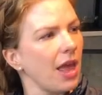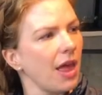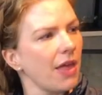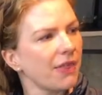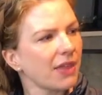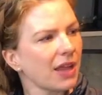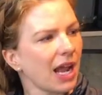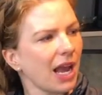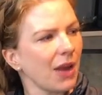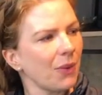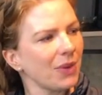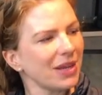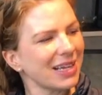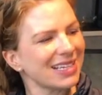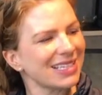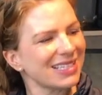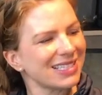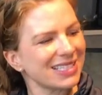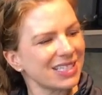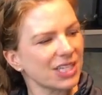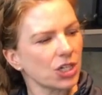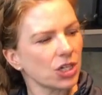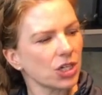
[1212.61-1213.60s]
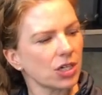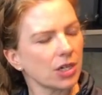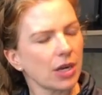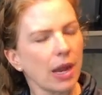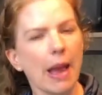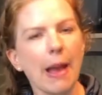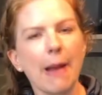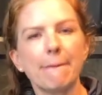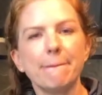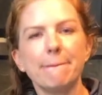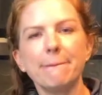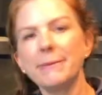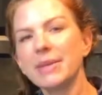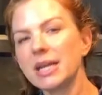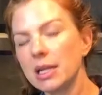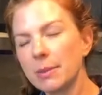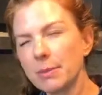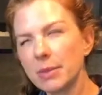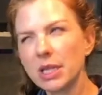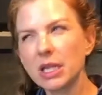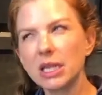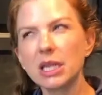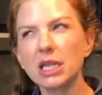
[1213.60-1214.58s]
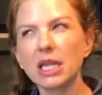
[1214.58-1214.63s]
that I would consider
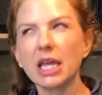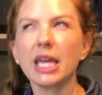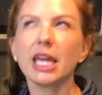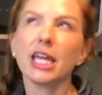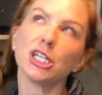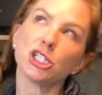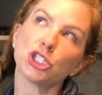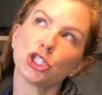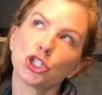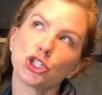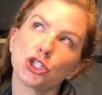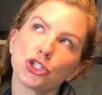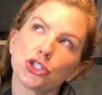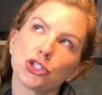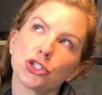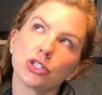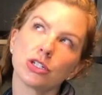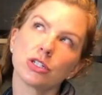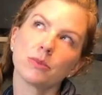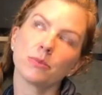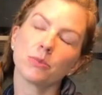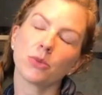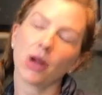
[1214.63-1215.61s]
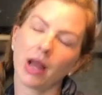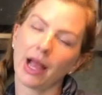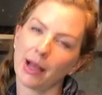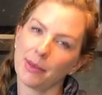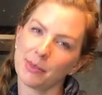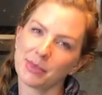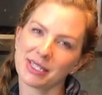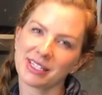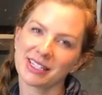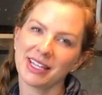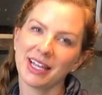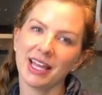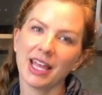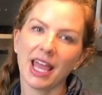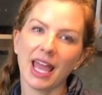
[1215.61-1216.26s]
minimal-ish, perhaps.